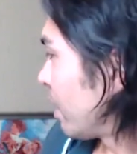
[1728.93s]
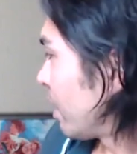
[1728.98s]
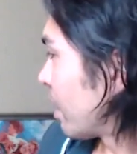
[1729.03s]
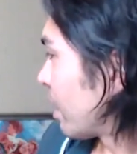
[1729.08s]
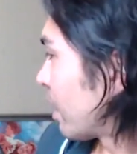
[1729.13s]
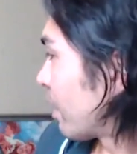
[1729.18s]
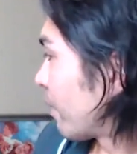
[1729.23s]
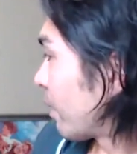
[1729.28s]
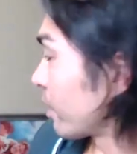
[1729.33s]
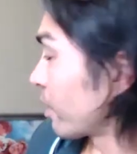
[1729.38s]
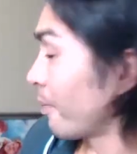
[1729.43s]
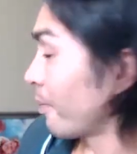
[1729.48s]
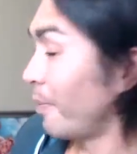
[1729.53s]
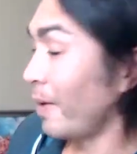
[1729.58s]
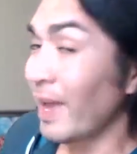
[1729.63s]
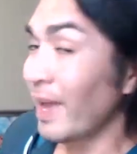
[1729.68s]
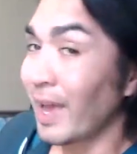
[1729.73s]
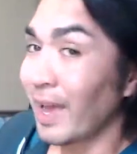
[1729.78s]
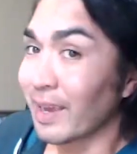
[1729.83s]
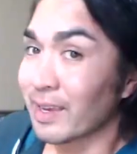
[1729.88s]
Uh, on the
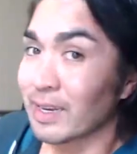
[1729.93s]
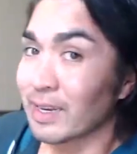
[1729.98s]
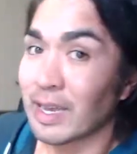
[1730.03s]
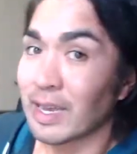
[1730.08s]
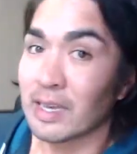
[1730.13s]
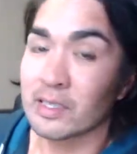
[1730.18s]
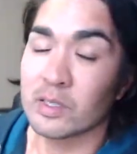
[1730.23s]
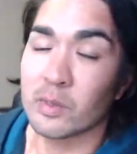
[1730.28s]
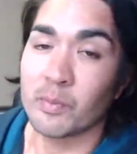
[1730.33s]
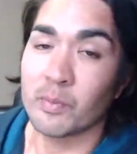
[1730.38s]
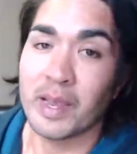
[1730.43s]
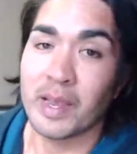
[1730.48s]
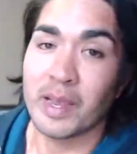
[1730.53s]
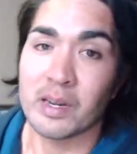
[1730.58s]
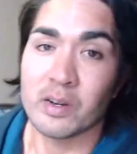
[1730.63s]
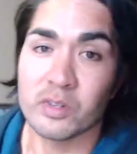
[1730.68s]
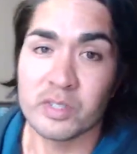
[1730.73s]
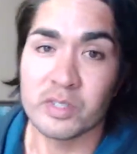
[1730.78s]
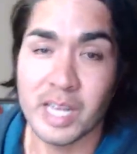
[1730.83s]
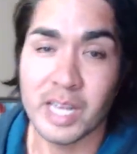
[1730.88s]
back, it has the
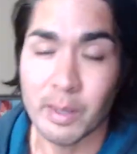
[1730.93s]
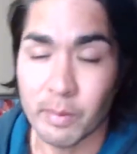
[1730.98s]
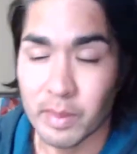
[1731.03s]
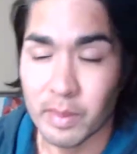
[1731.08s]
painter's name.